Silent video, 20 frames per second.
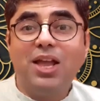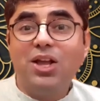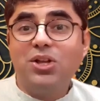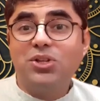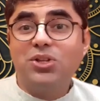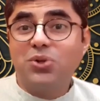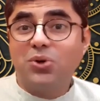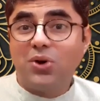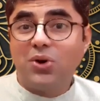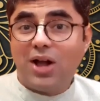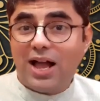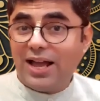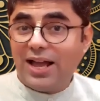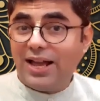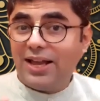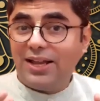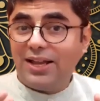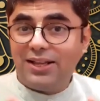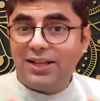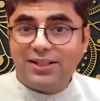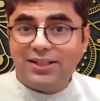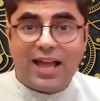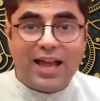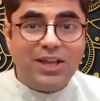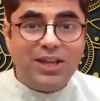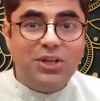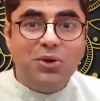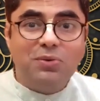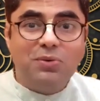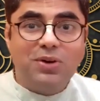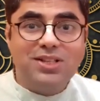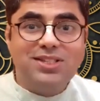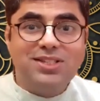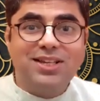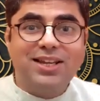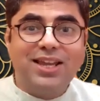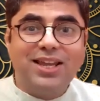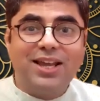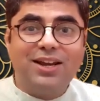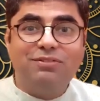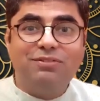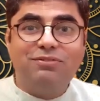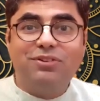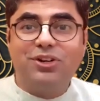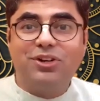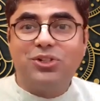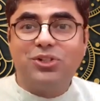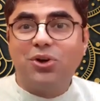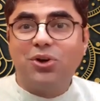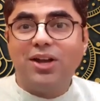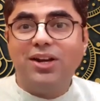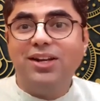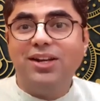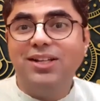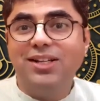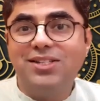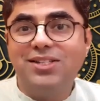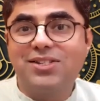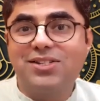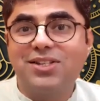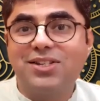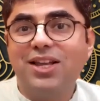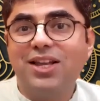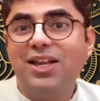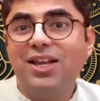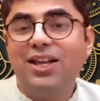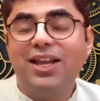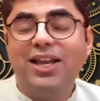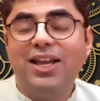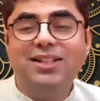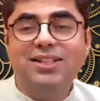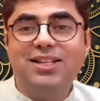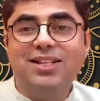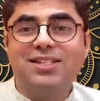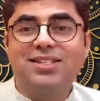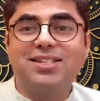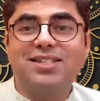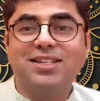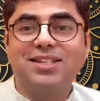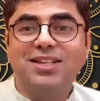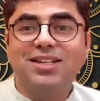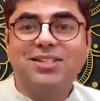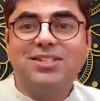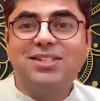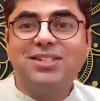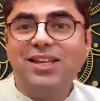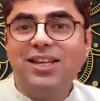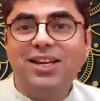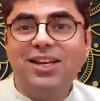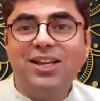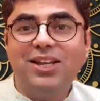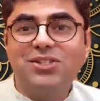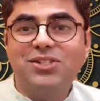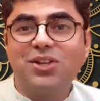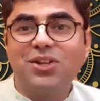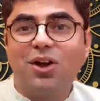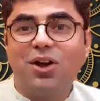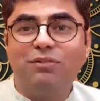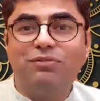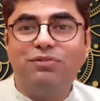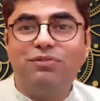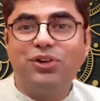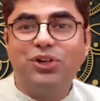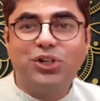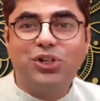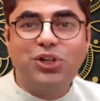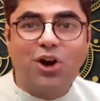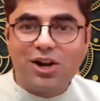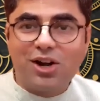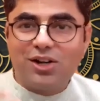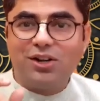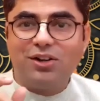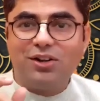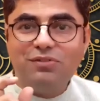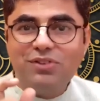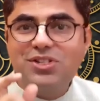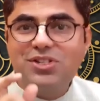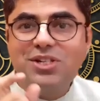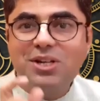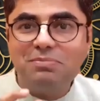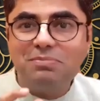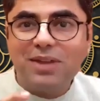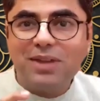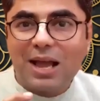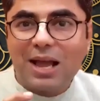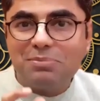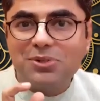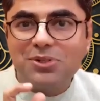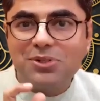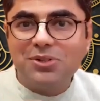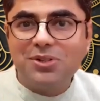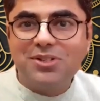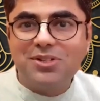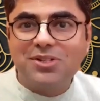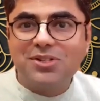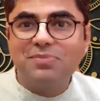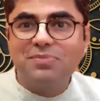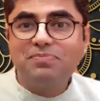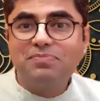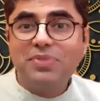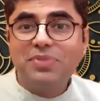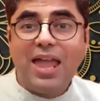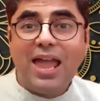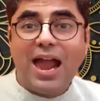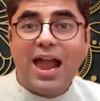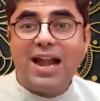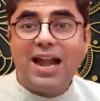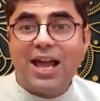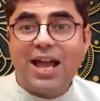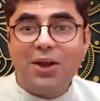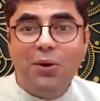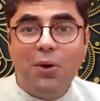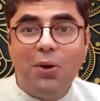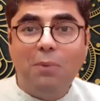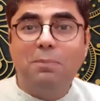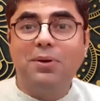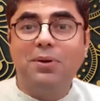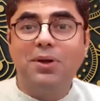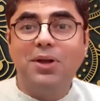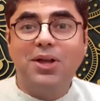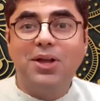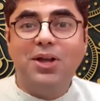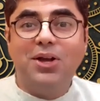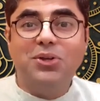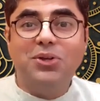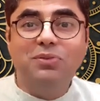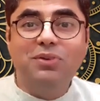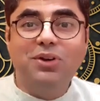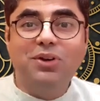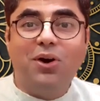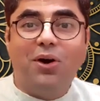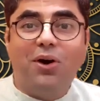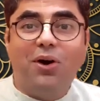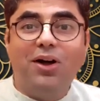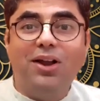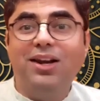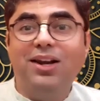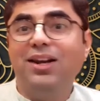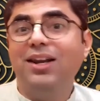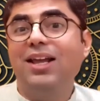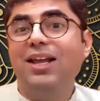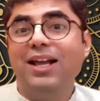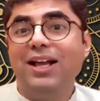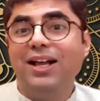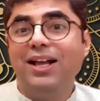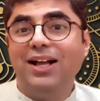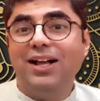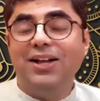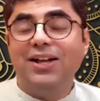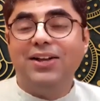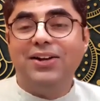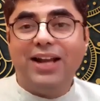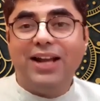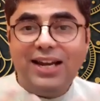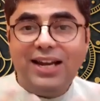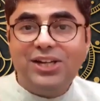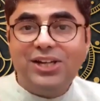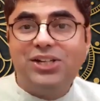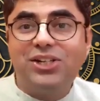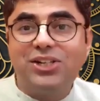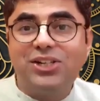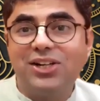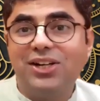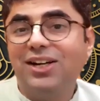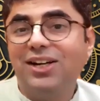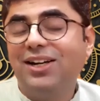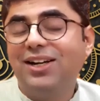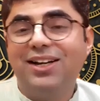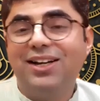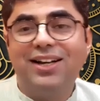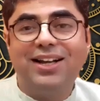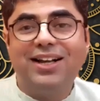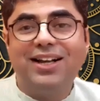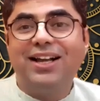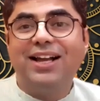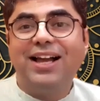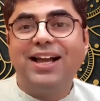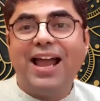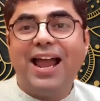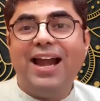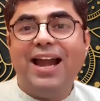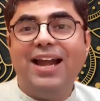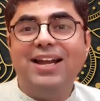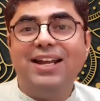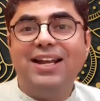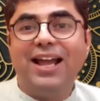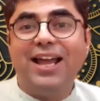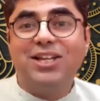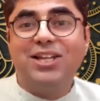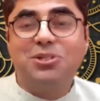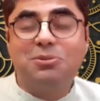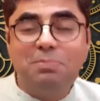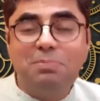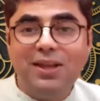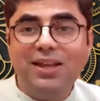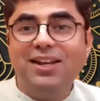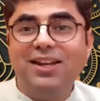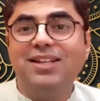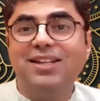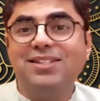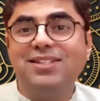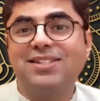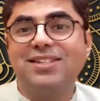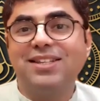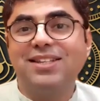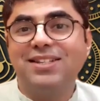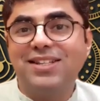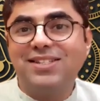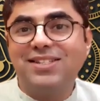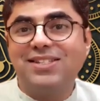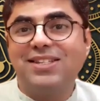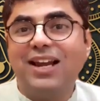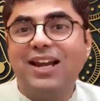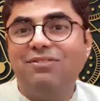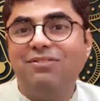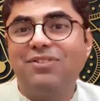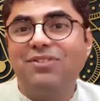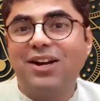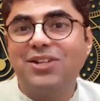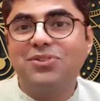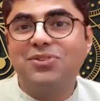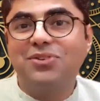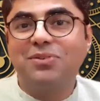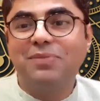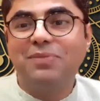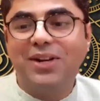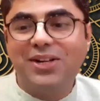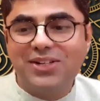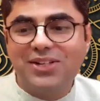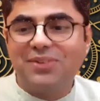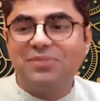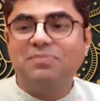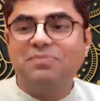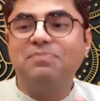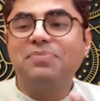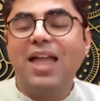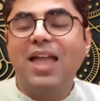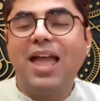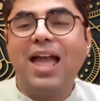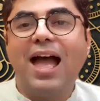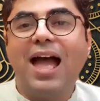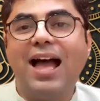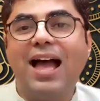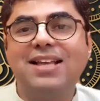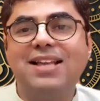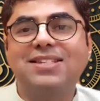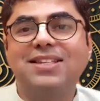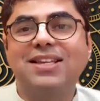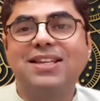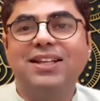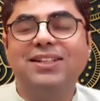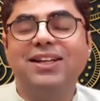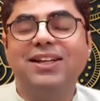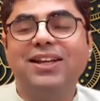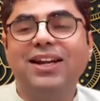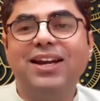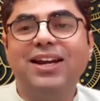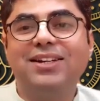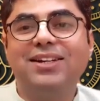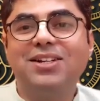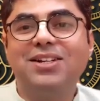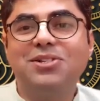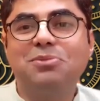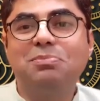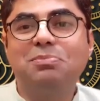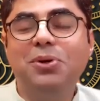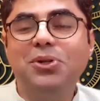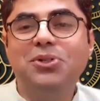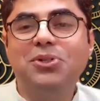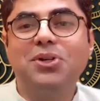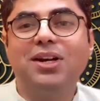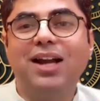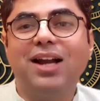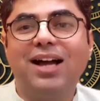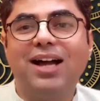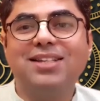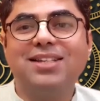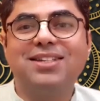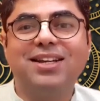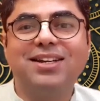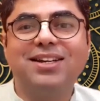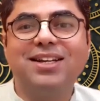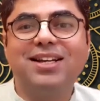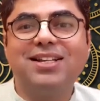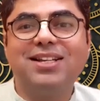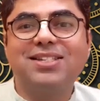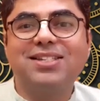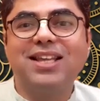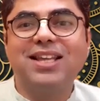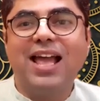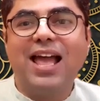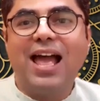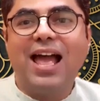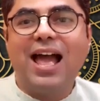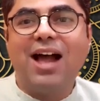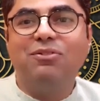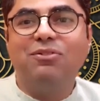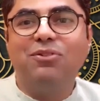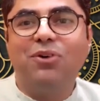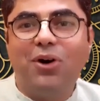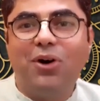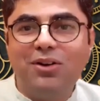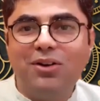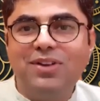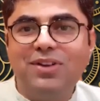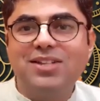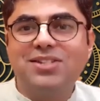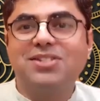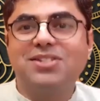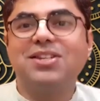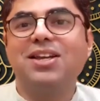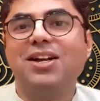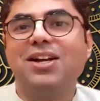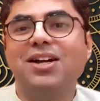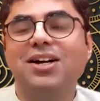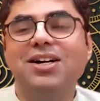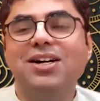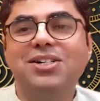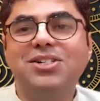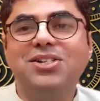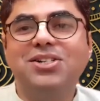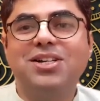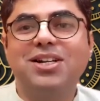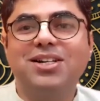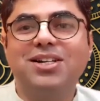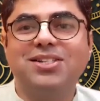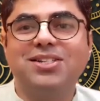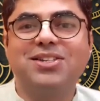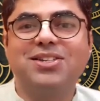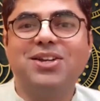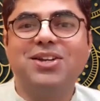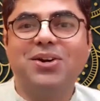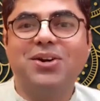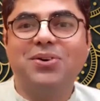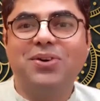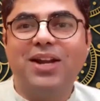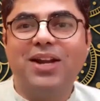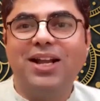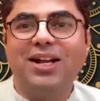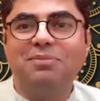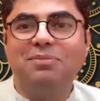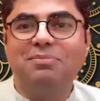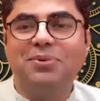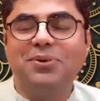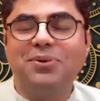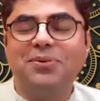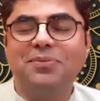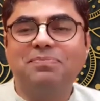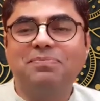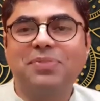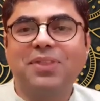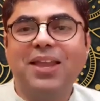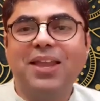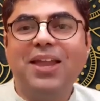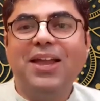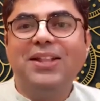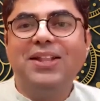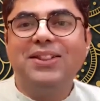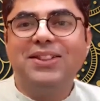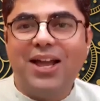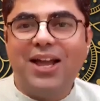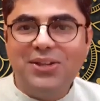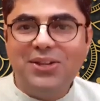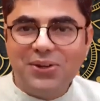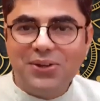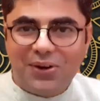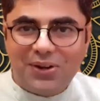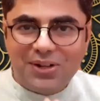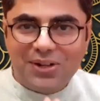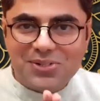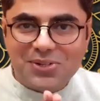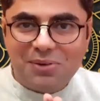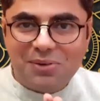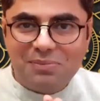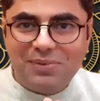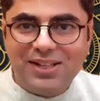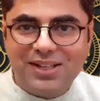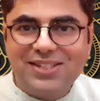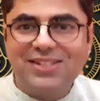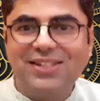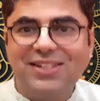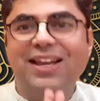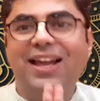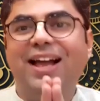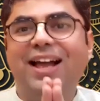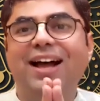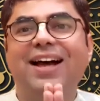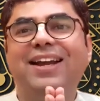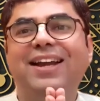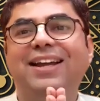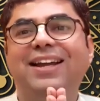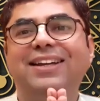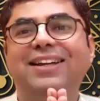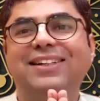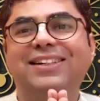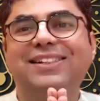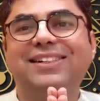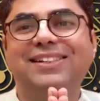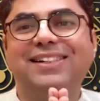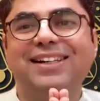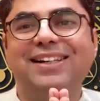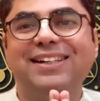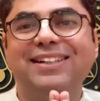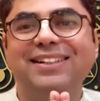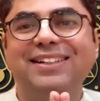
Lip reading: So I thank you once again for joining us in this series of short wisdom capsules. And I hope you will all relish and experience the self-transformation as the great spiritual acharyas have always urged us to take up. Thank you all so much. Hare Krishna.